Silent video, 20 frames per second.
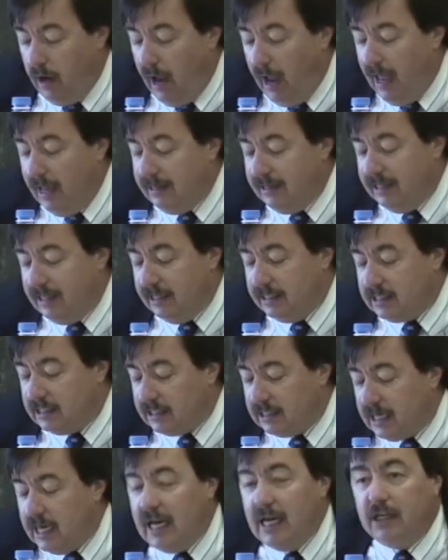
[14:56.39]
and
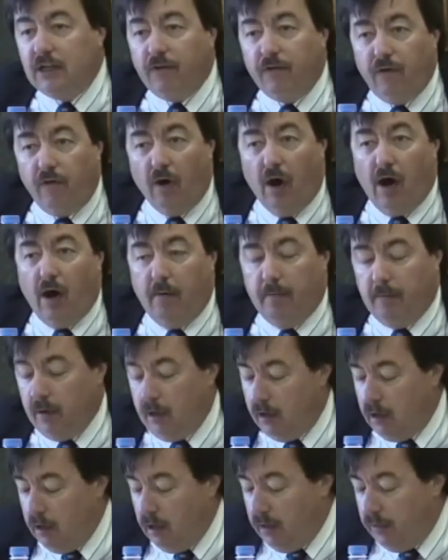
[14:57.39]
distinct from
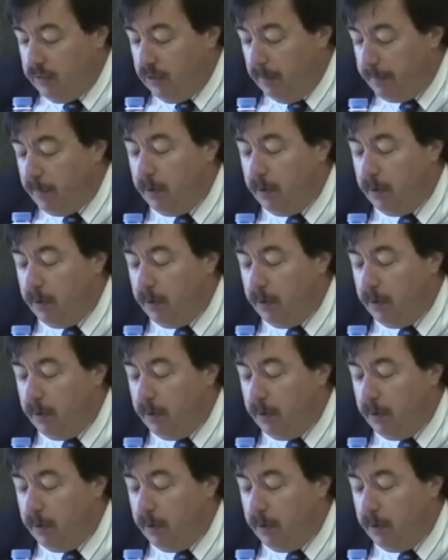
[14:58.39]
the